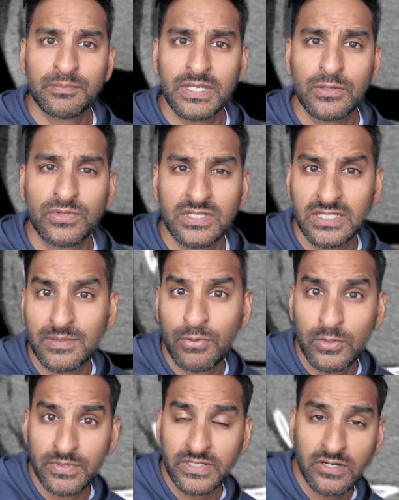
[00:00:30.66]
to be within the
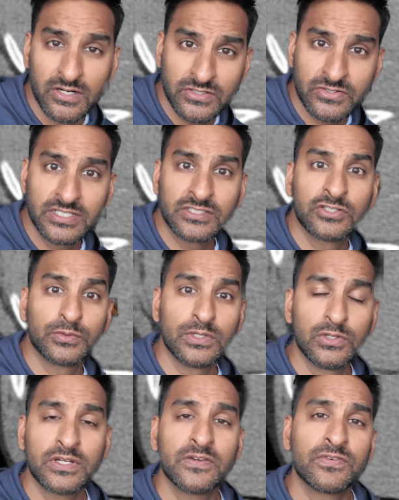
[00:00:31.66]
pulmonary arteries because we're
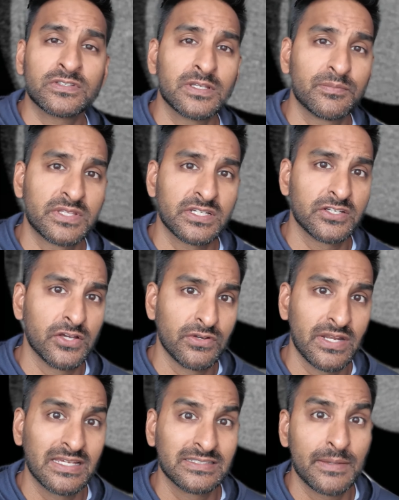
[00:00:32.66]
looking for something
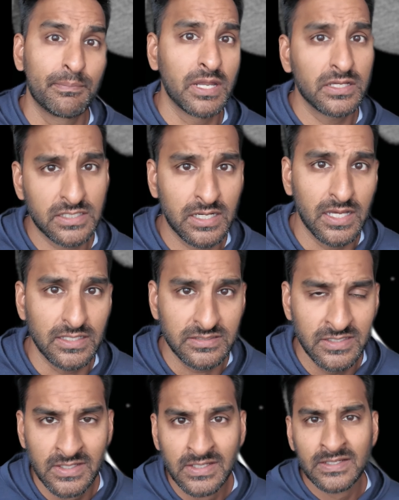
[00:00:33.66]
known as a blood clot,
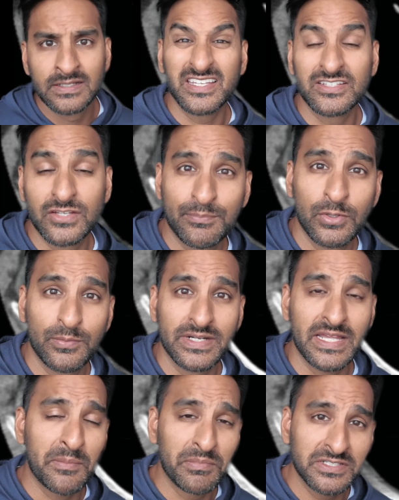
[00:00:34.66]
i.e. a
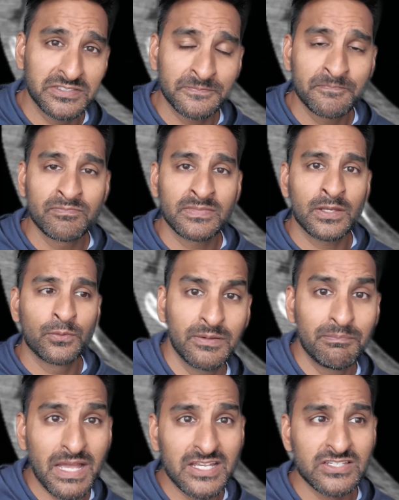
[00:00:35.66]
pulmonary embolism. Now
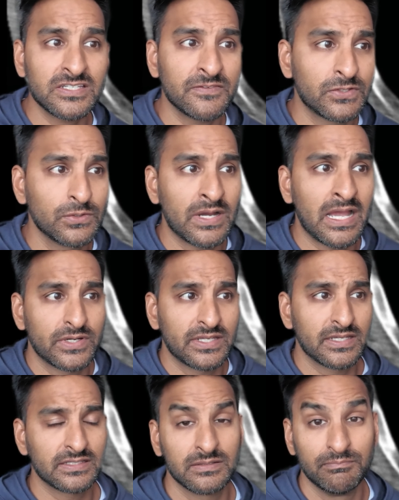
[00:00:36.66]
imagine if you are
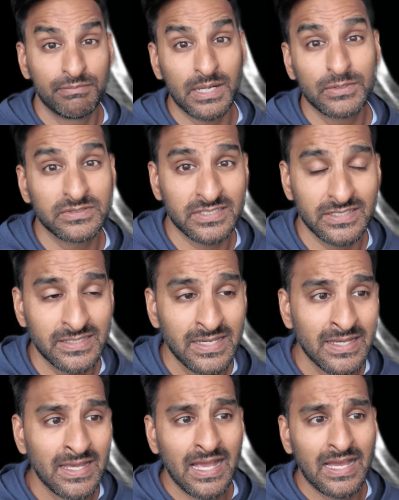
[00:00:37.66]
drinking some bubble tea
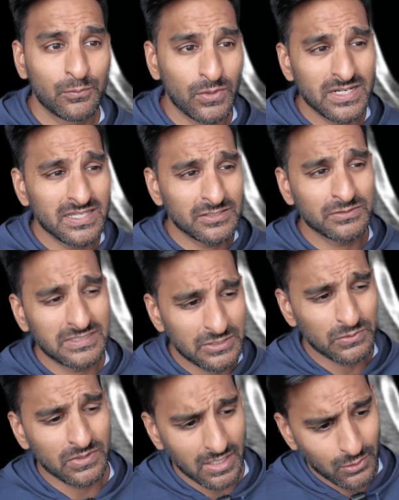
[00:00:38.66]
and one of those
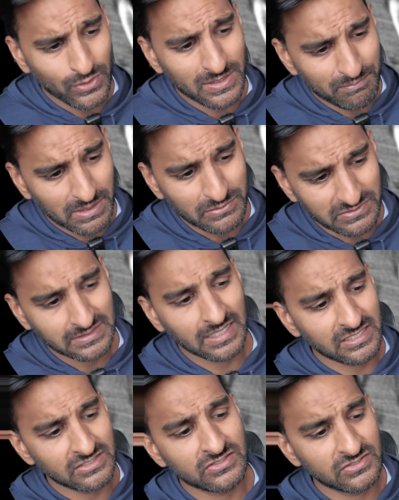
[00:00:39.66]
little annoying bubbles
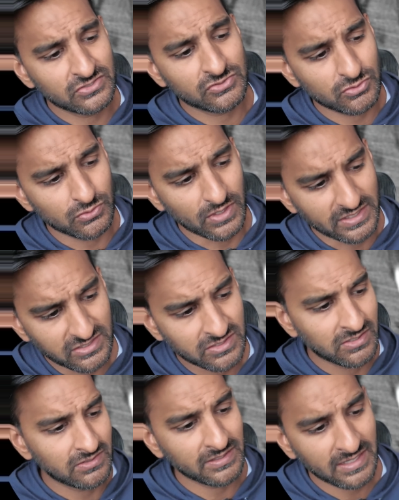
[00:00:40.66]
get into the straw and you
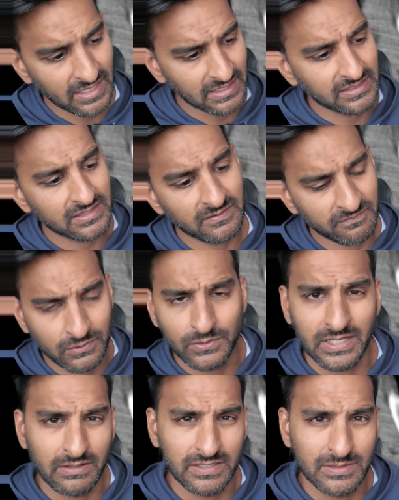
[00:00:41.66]
can't get any of that
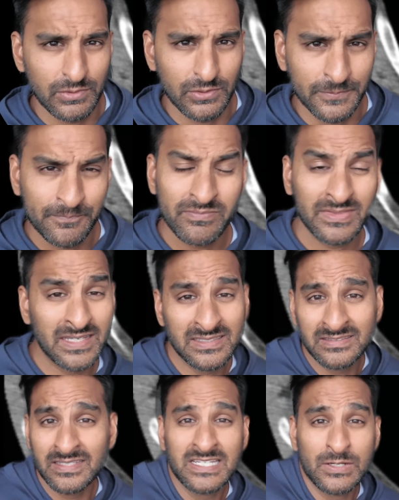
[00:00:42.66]
fluid out anymore.
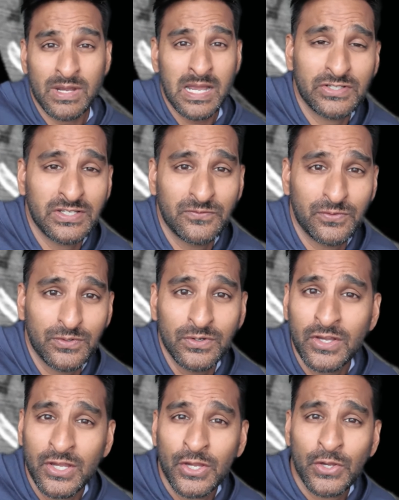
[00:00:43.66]
That's essentially what you're looking for
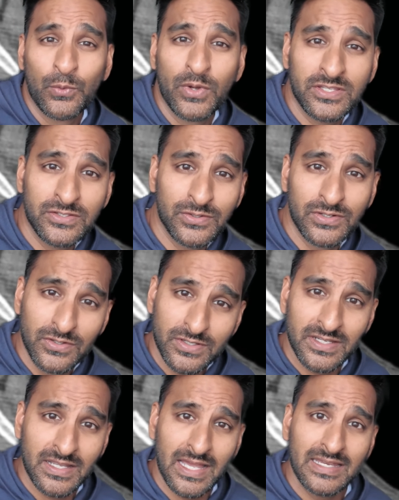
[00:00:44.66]
when you're
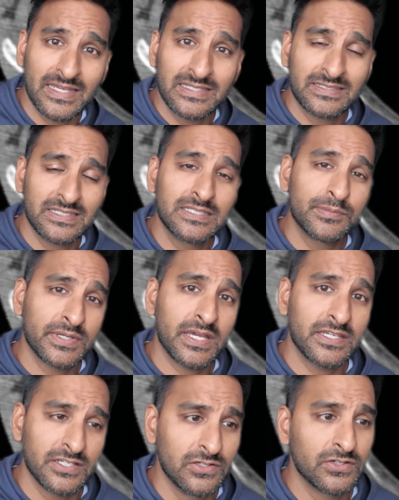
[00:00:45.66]
looking at a
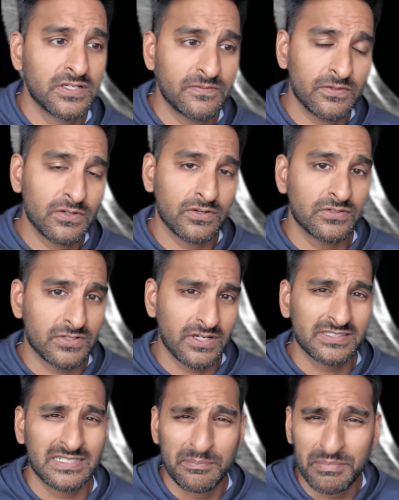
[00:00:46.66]
CTPA. You're looking for
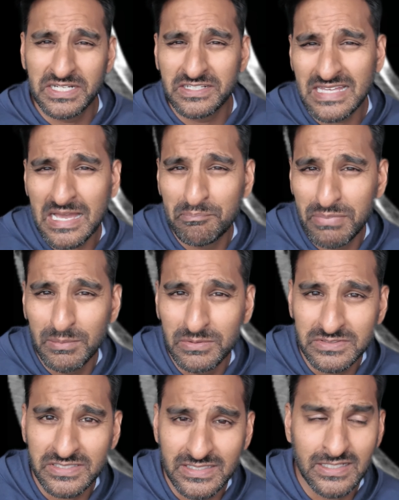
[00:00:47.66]
contrast and a bit of that
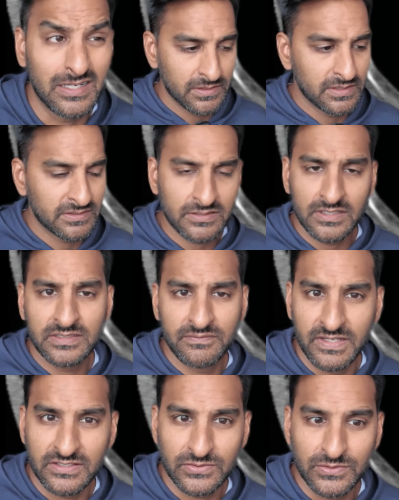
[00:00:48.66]
bubble tea inside the
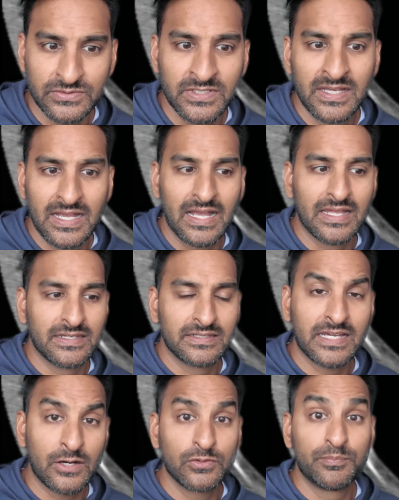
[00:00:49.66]
vessels, and
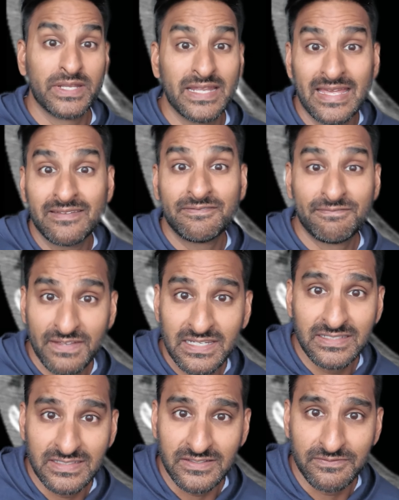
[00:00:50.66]
that would be a
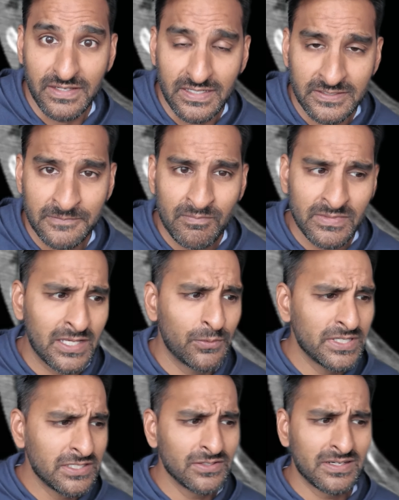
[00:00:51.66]
filling defect. Now
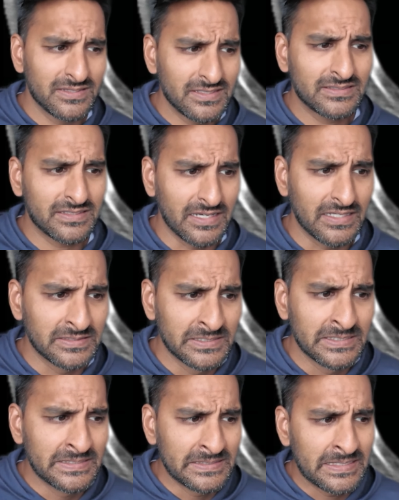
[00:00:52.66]
when you look at this scan,
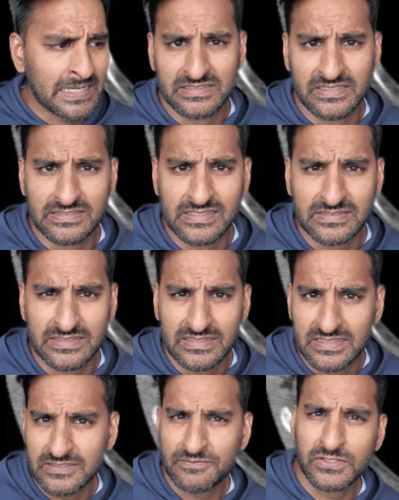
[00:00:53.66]
this is easy, isn't it?
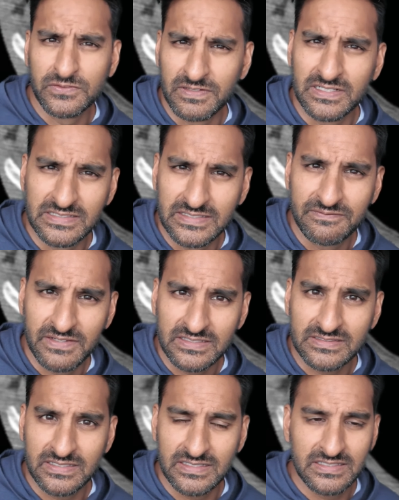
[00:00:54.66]
There's a few filling
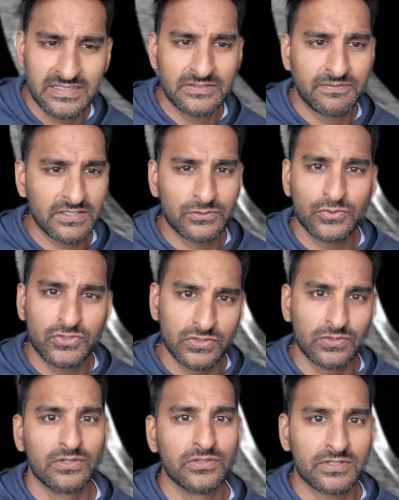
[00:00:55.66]
defects here. These vessels should
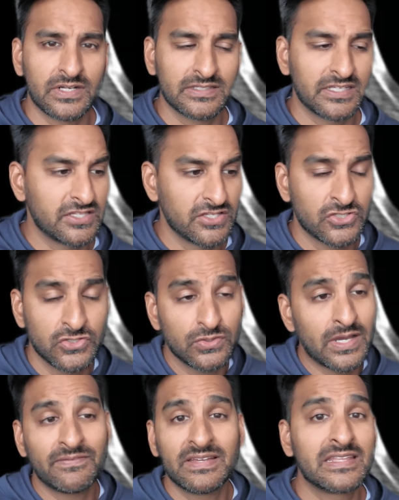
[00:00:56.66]
not look like that. They should
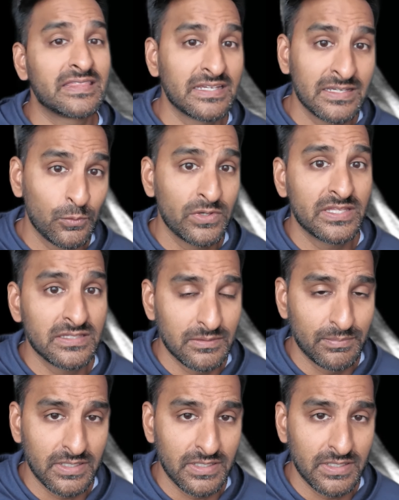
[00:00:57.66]
not have anything within the